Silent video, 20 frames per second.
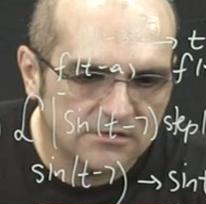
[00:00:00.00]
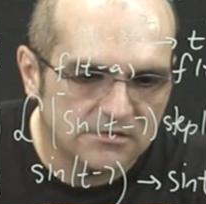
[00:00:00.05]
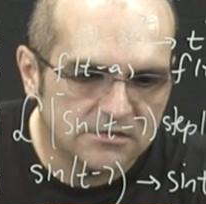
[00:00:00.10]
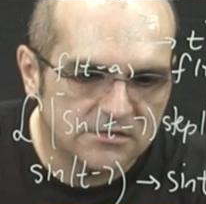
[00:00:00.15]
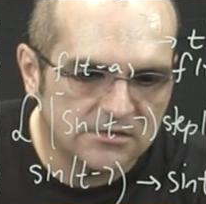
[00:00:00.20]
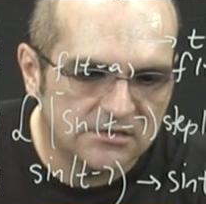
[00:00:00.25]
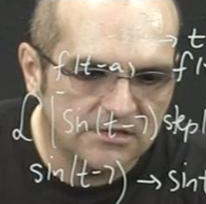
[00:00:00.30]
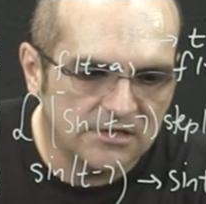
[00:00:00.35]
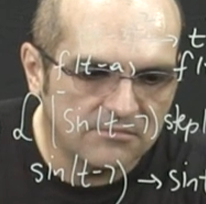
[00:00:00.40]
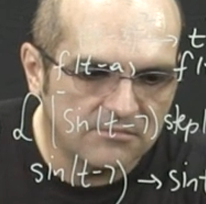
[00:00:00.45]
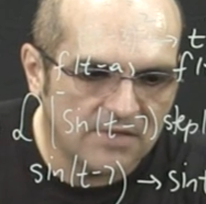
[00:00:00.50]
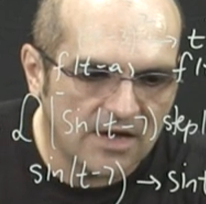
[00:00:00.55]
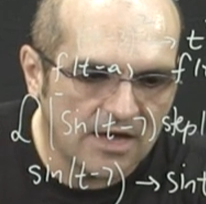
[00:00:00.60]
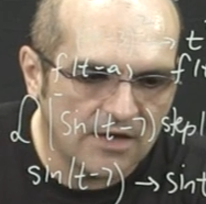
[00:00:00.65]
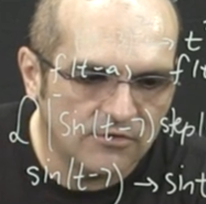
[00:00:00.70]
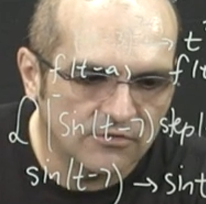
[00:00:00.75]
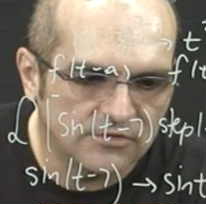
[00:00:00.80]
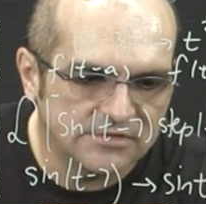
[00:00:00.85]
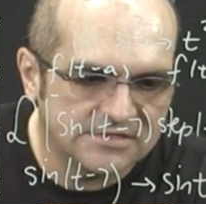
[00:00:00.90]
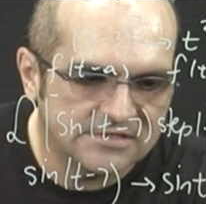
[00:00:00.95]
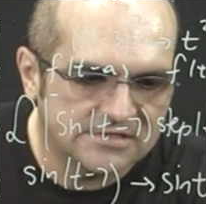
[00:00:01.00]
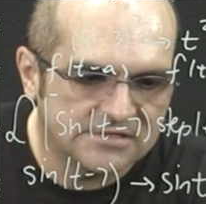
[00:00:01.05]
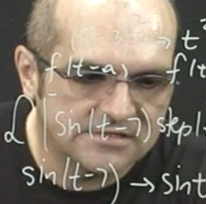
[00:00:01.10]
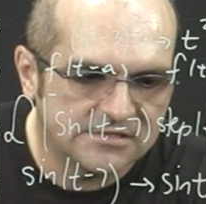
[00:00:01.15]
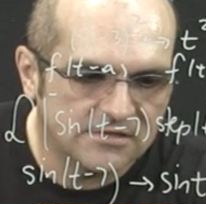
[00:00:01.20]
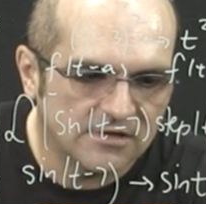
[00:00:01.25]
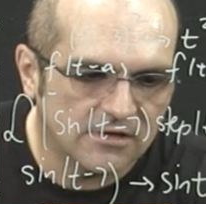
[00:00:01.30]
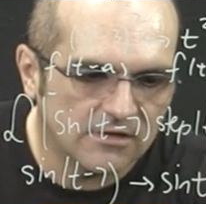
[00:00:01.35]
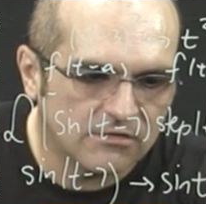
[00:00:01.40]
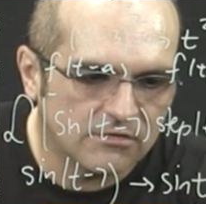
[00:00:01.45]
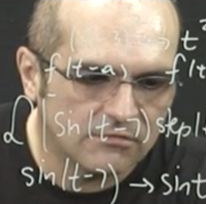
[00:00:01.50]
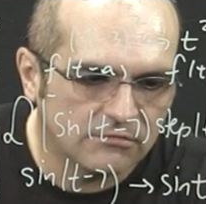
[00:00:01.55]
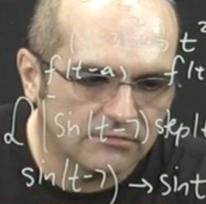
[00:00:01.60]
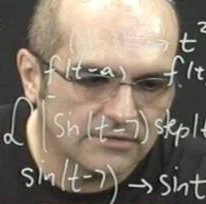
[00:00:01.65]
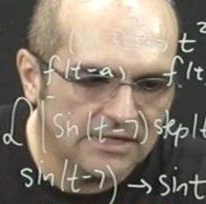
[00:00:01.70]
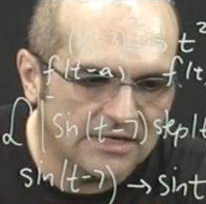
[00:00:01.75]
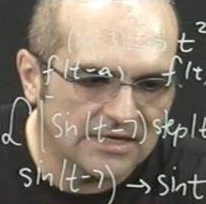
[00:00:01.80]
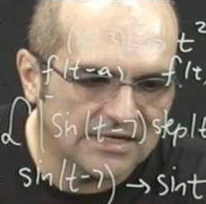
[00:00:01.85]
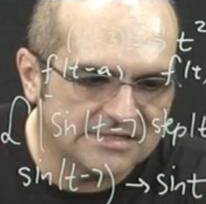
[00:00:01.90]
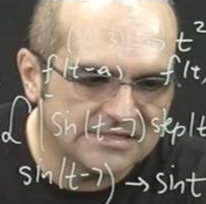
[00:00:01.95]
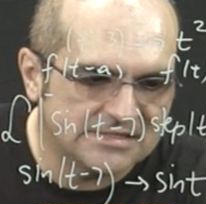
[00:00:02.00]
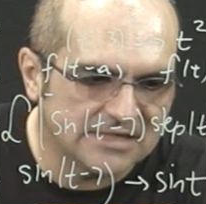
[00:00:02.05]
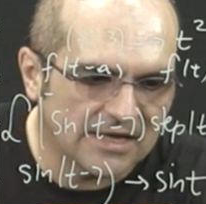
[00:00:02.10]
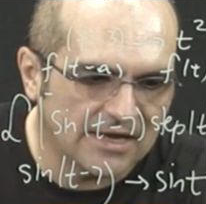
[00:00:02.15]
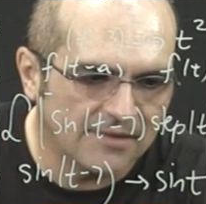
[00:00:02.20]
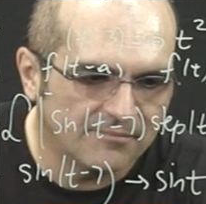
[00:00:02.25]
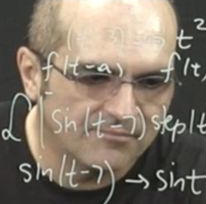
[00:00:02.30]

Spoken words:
t minus 3, let's say.